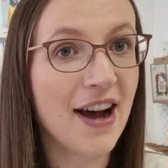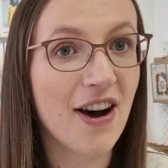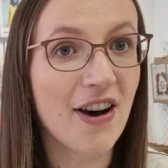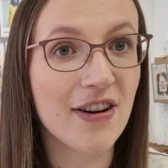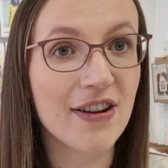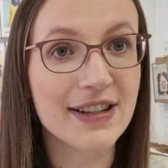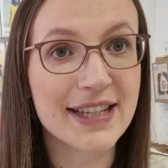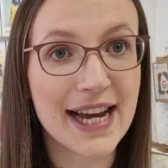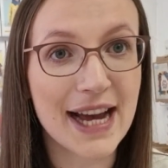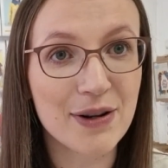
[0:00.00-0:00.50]

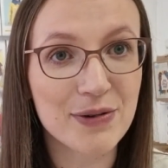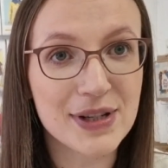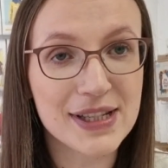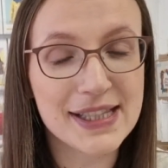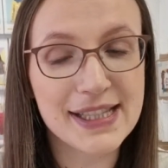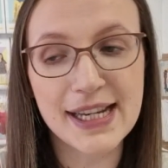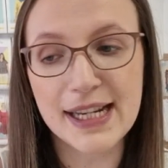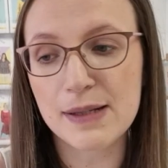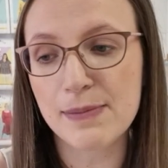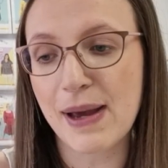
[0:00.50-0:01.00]
are down to
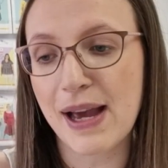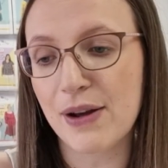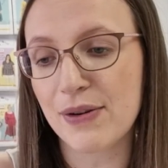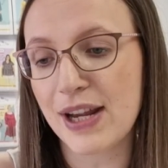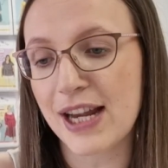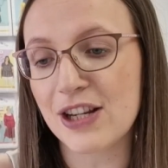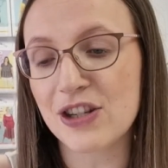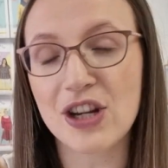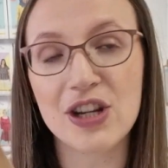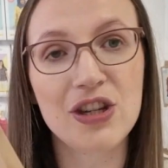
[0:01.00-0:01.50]
£6
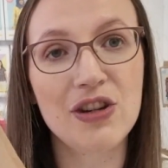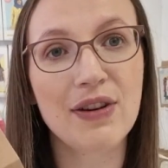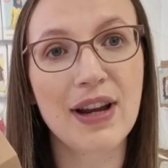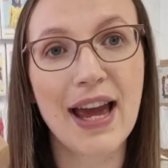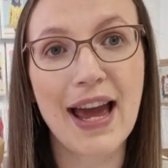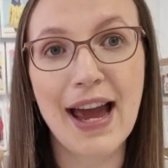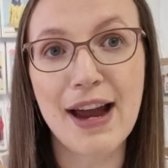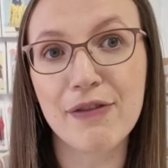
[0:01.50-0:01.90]
each, and you get